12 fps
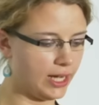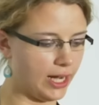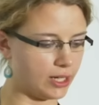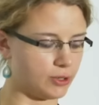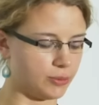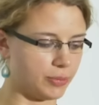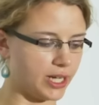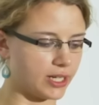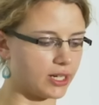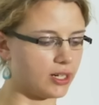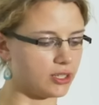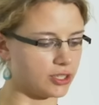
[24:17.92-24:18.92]
and we'll
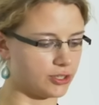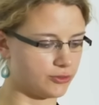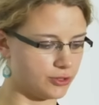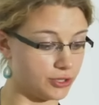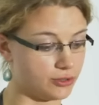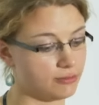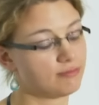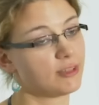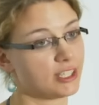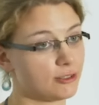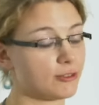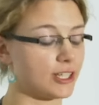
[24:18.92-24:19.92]
pick colors for you.
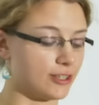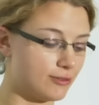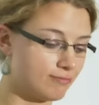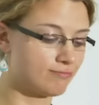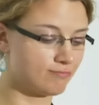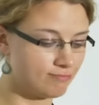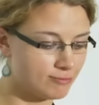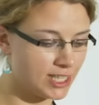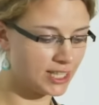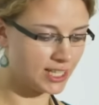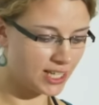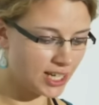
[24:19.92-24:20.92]
That's very,
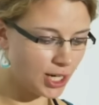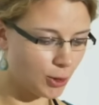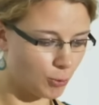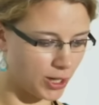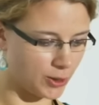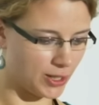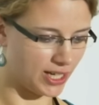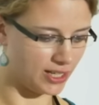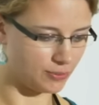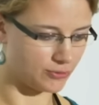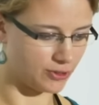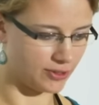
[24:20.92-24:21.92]
very
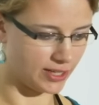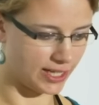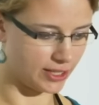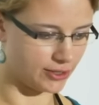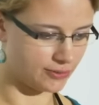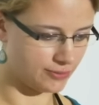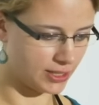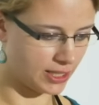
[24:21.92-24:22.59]
helpful there.